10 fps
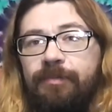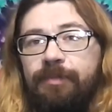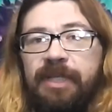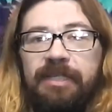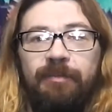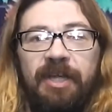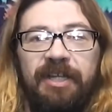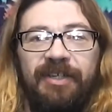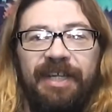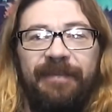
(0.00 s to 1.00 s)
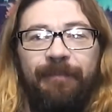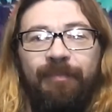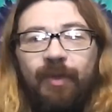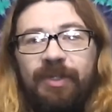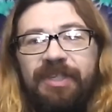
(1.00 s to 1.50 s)
play some country
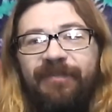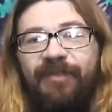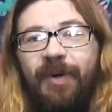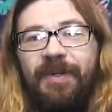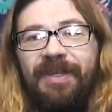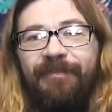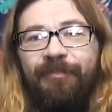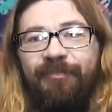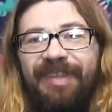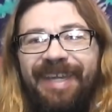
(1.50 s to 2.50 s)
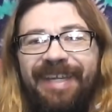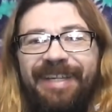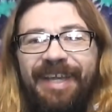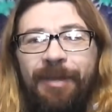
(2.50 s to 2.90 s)
or some folk, get into